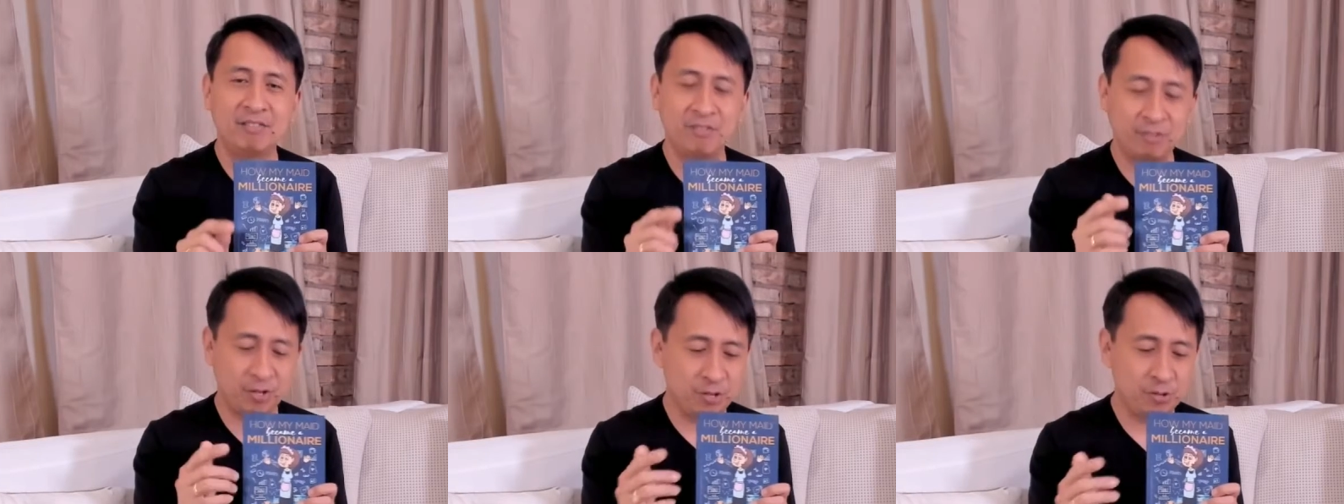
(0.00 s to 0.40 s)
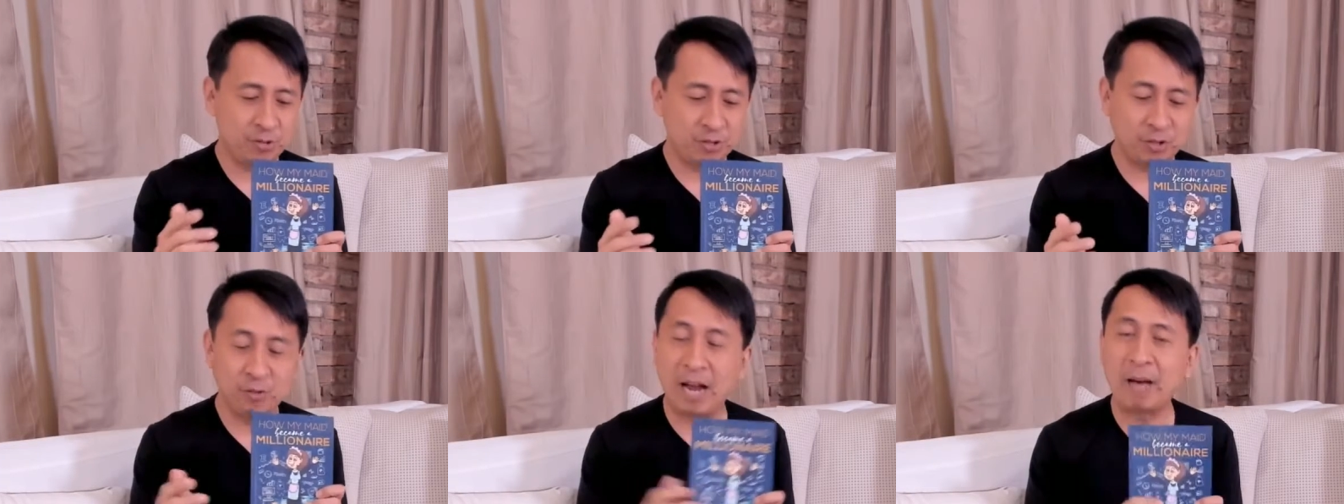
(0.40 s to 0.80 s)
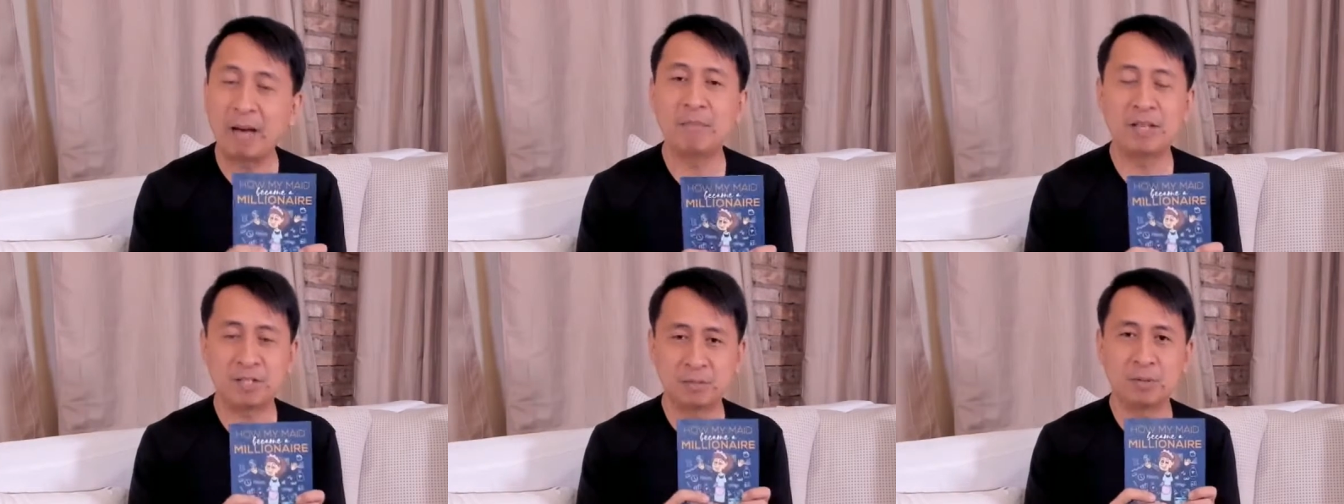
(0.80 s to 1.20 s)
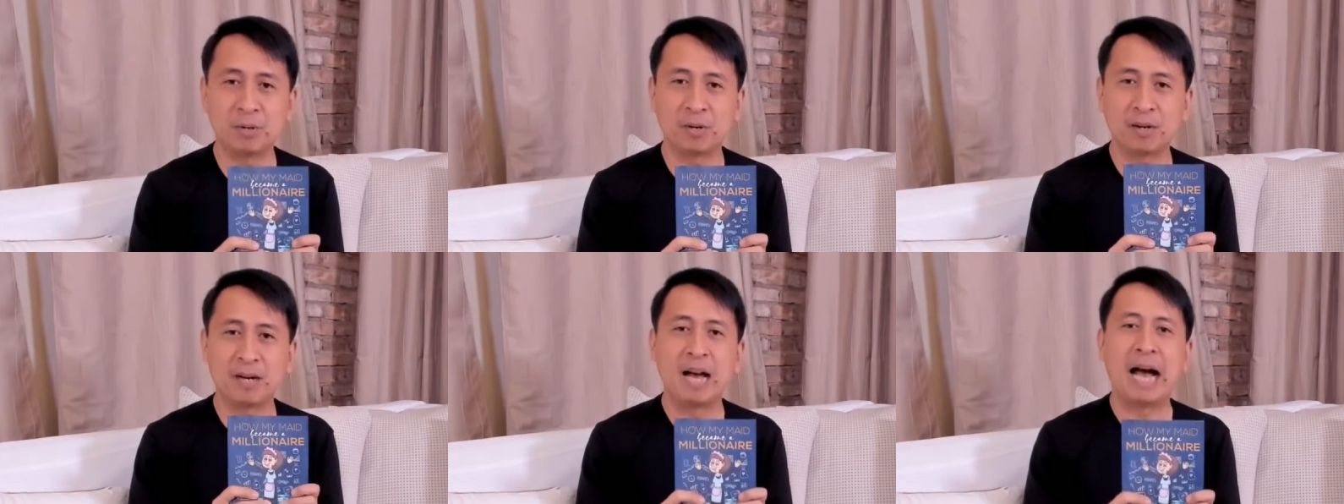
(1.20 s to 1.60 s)
for you to grab this
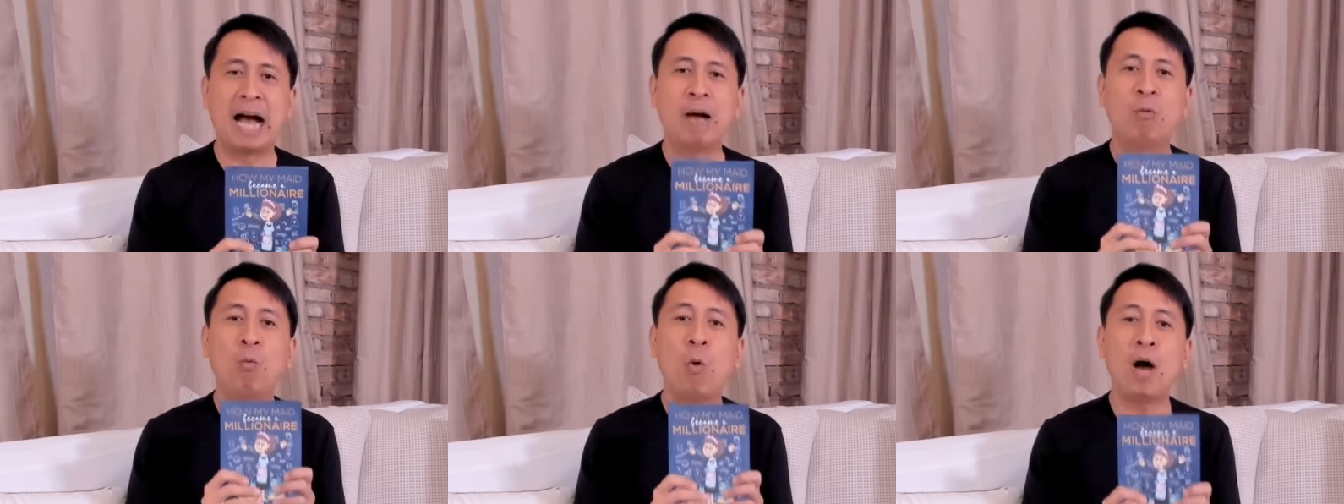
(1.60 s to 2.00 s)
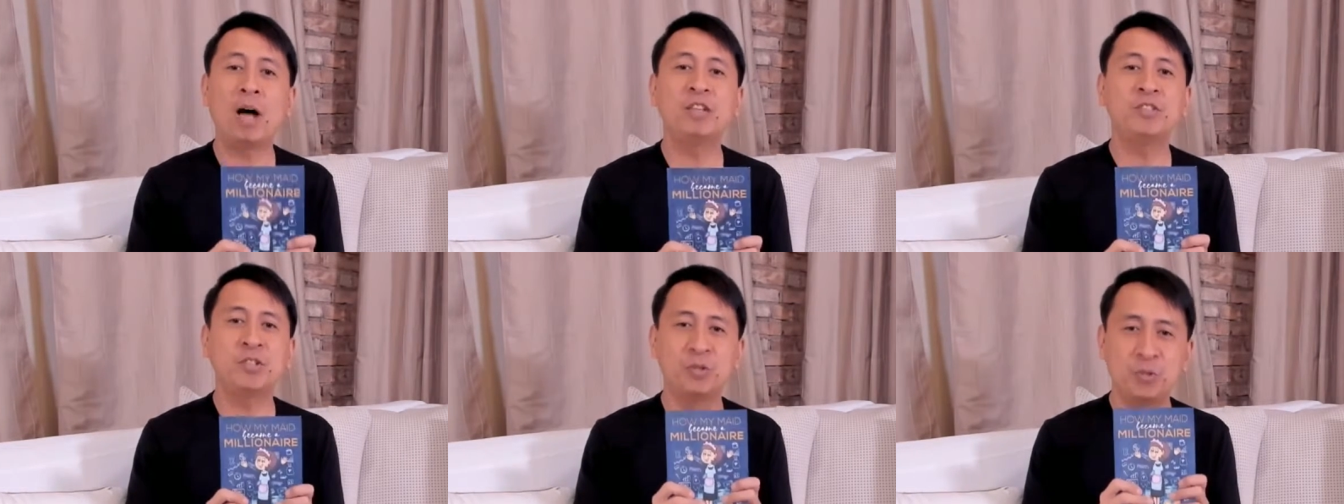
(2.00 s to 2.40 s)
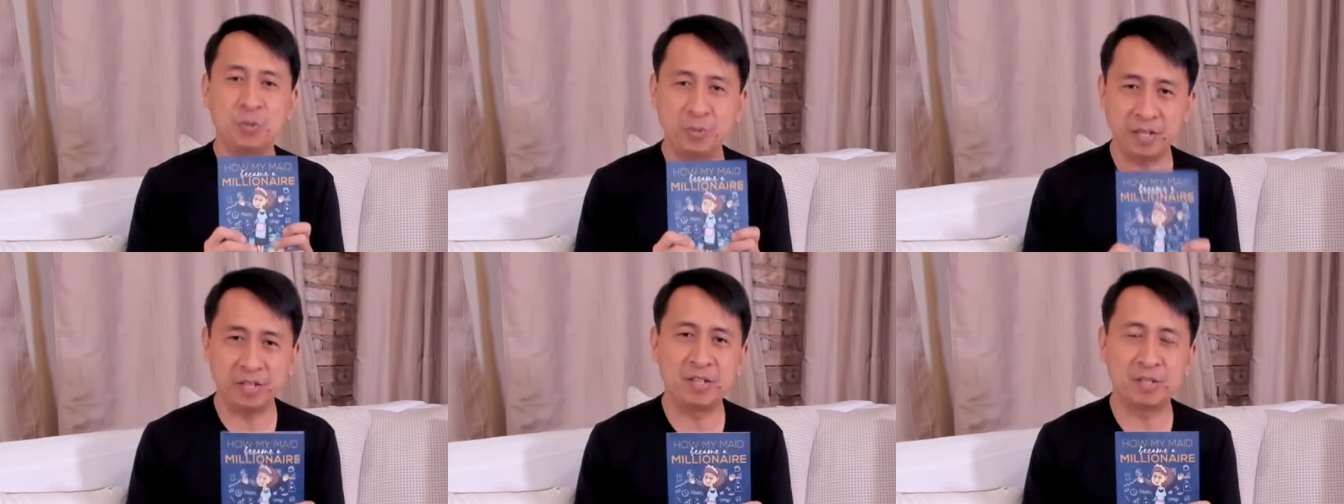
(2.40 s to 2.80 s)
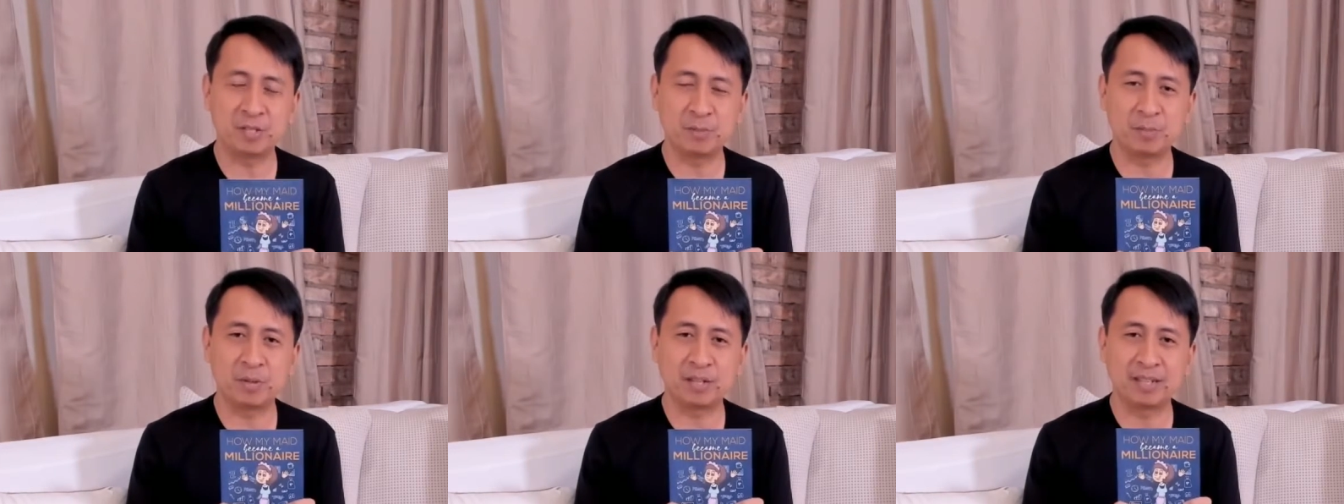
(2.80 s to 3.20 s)
book. I want you to read
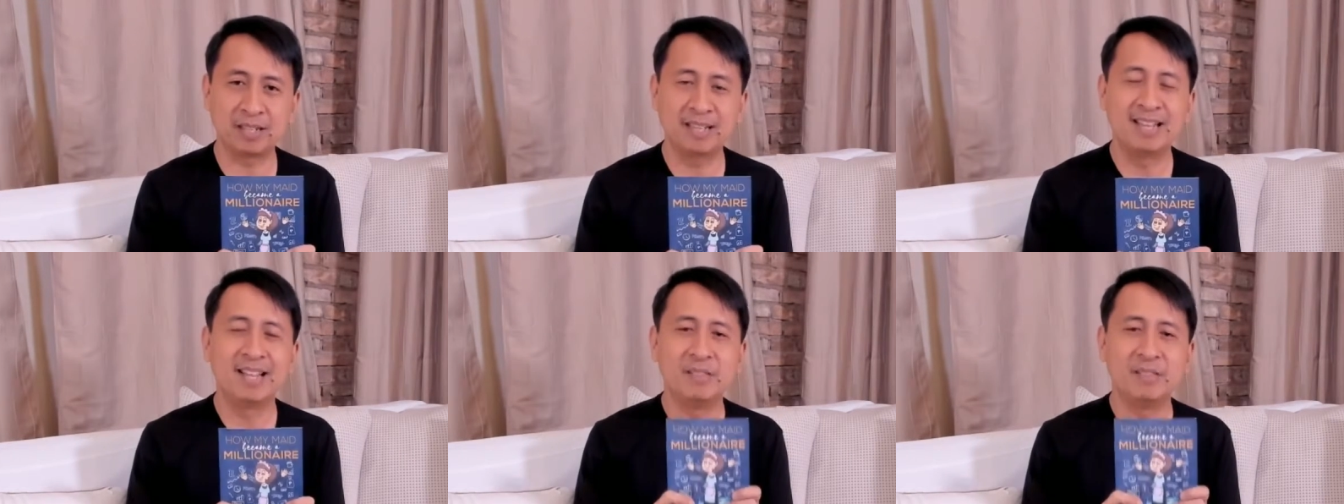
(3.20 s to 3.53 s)
this book.